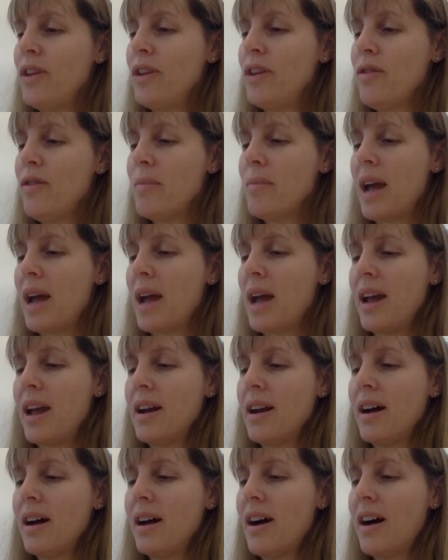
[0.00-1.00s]
made
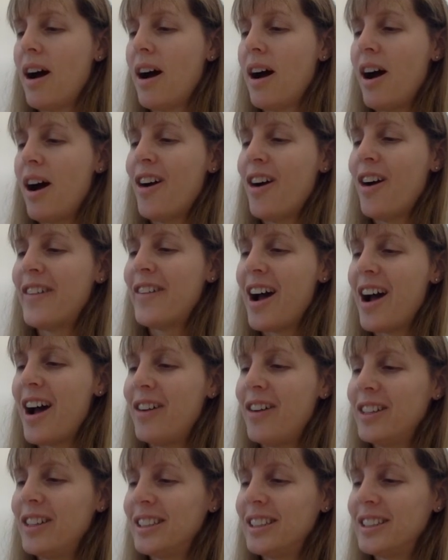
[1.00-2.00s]
around
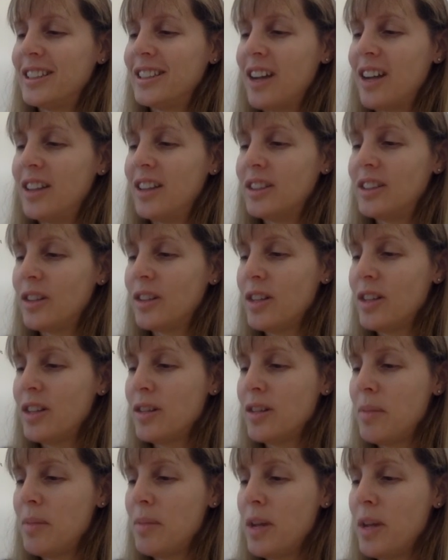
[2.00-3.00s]
the sun? So this would be
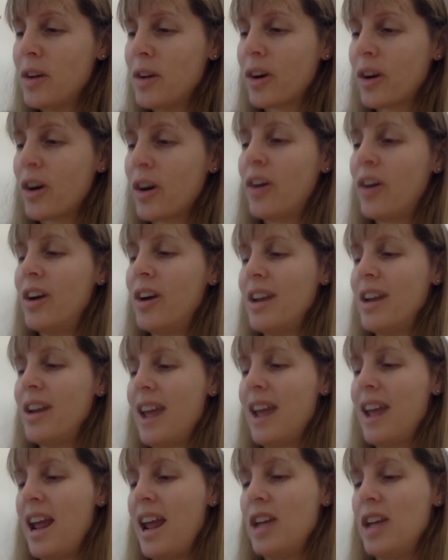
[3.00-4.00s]
your current age.